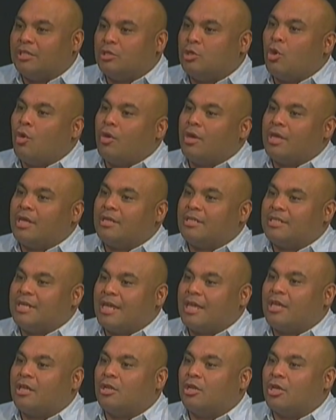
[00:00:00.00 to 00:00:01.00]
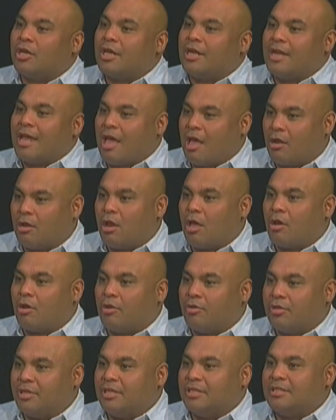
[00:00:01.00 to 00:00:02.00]
going and taking a look at how long
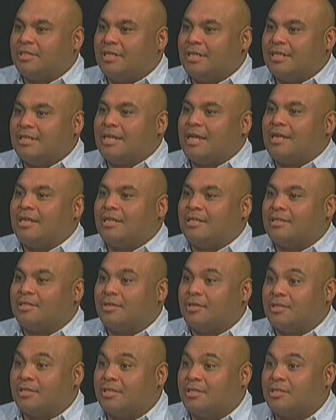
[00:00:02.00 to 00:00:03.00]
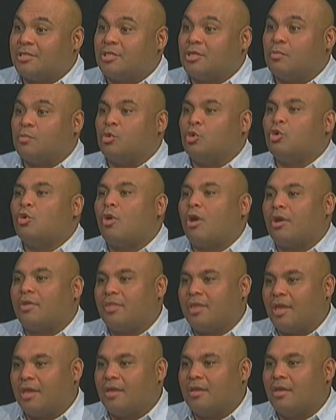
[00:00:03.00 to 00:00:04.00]
are these detainees in the system, who are
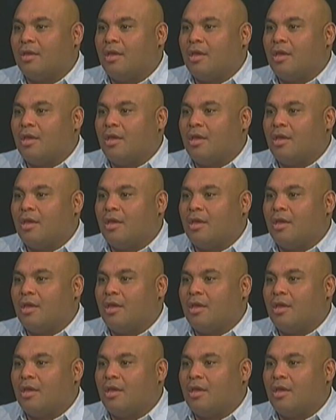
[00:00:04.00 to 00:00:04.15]
they,